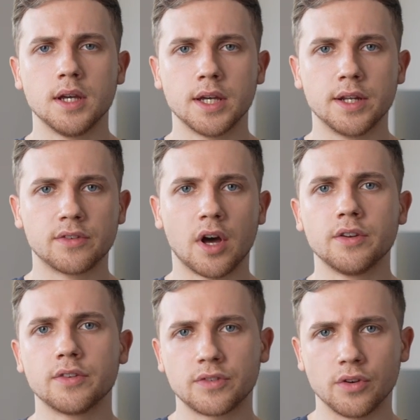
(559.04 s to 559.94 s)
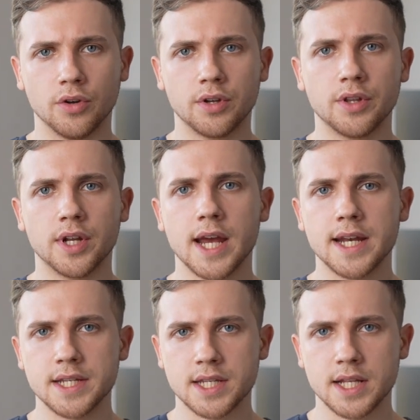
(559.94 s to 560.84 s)
It is understood that
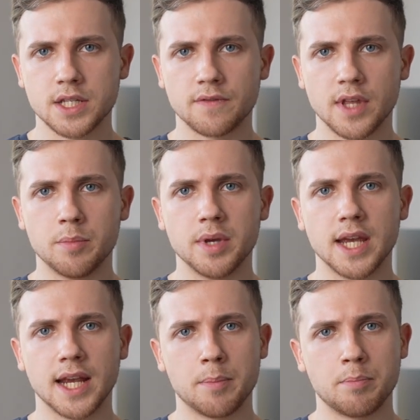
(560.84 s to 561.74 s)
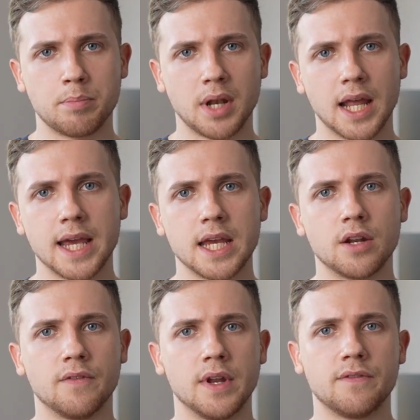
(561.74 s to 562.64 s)
any sense of there being a plane
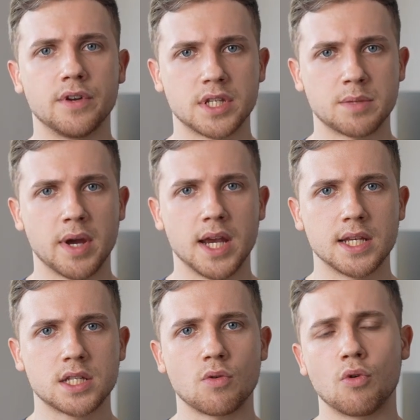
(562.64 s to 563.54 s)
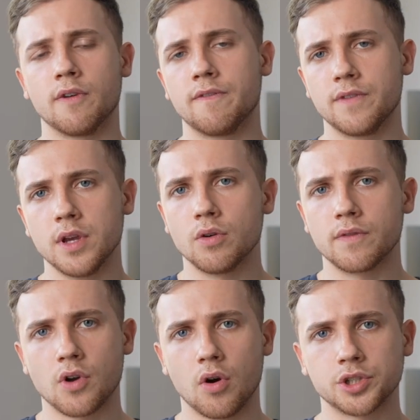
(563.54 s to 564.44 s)
of infinite space or field
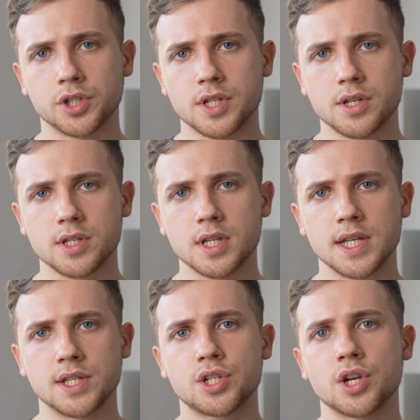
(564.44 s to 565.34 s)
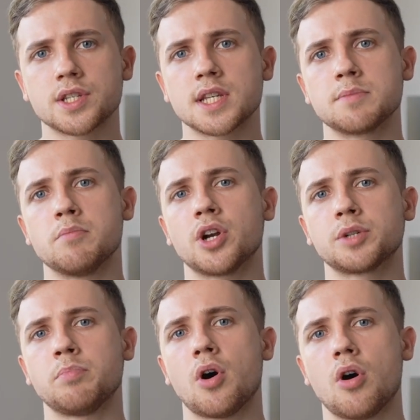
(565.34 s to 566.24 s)
of consciousness is just as
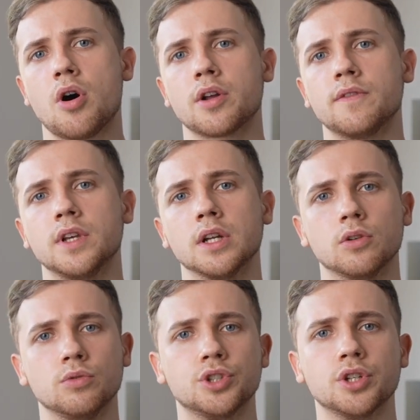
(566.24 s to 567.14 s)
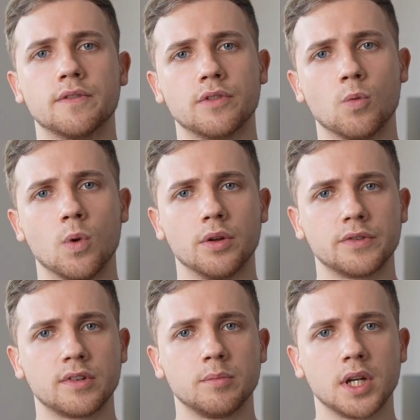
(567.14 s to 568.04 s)
much part of the illusion of the world
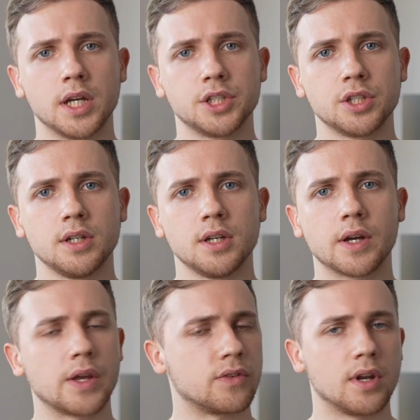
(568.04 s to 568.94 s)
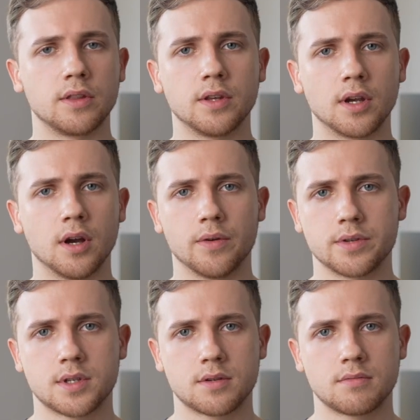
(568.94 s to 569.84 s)
simulation as anything
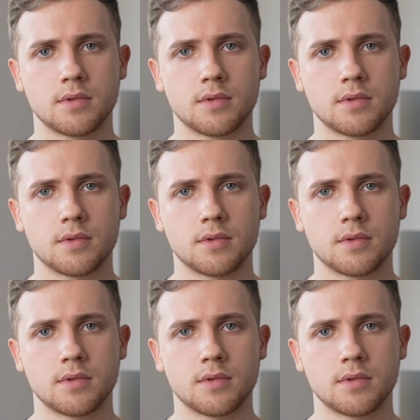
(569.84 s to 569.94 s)
else.